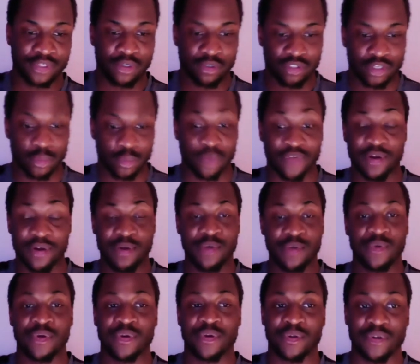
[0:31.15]
some of our
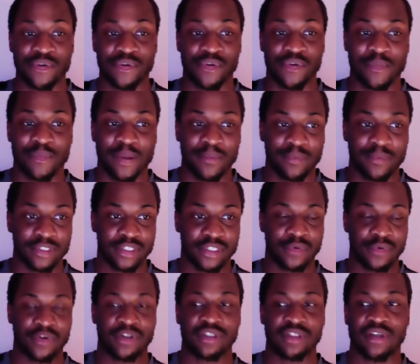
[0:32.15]
newer members, and
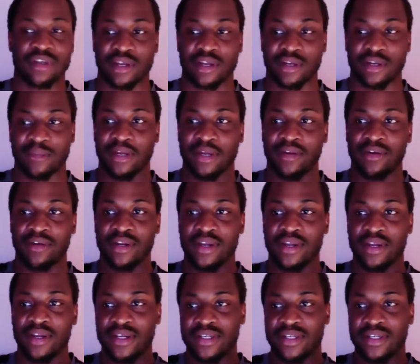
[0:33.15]
we were talking about